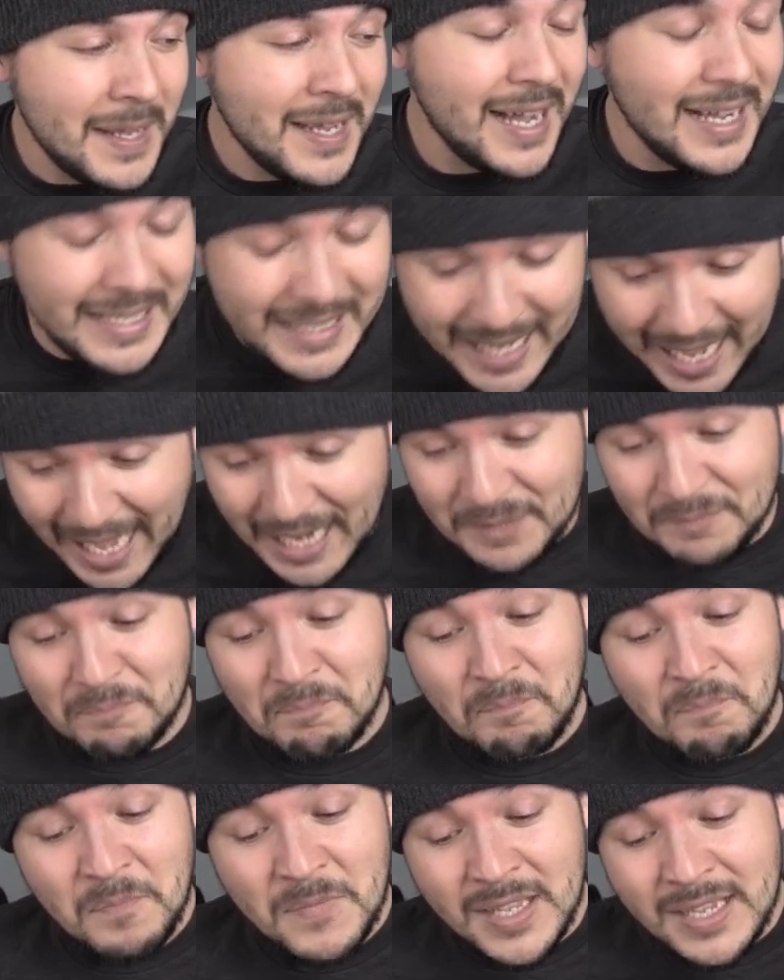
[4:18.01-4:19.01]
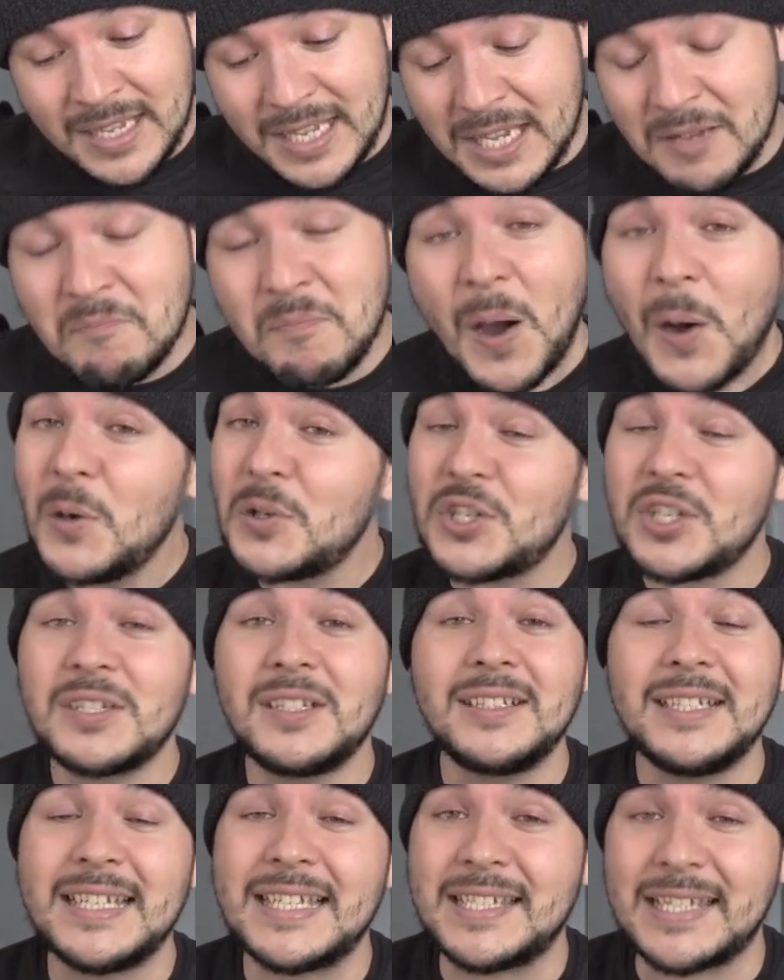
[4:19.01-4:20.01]
Again,
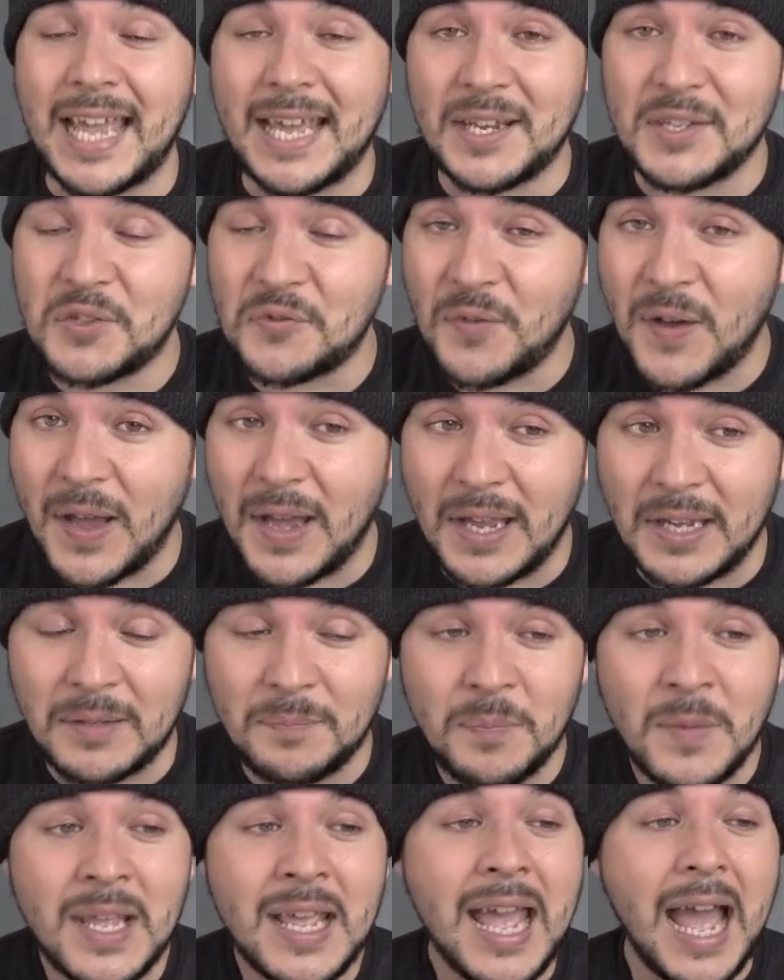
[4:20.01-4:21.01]
emotionally satisfying.